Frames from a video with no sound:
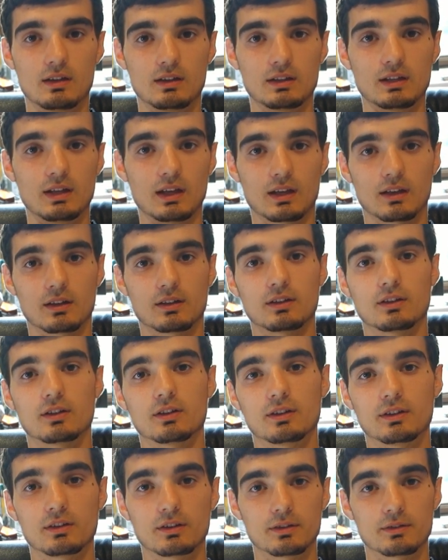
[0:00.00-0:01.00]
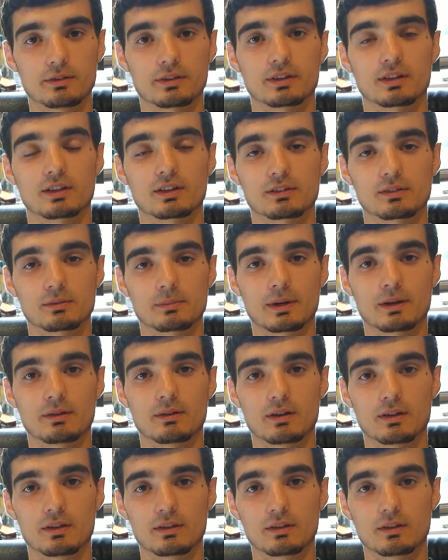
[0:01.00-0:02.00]
yeah I think that's
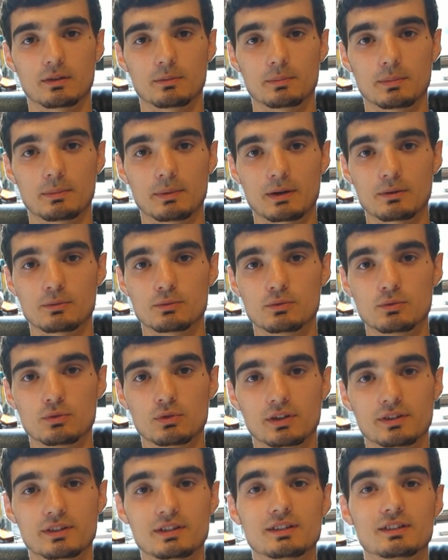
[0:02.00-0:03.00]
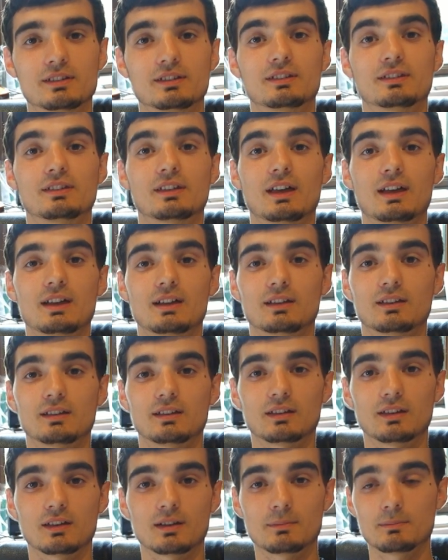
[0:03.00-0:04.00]
about about all I needed to say and
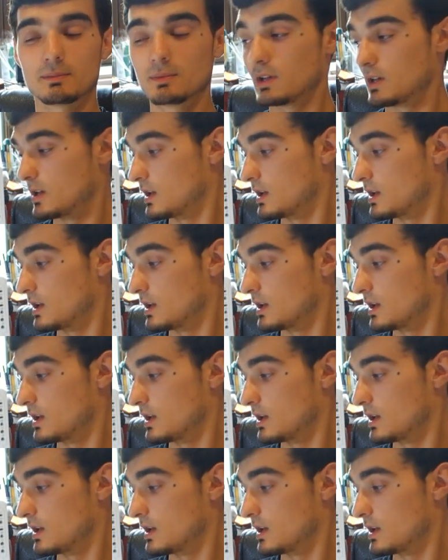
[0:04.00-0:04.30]
um,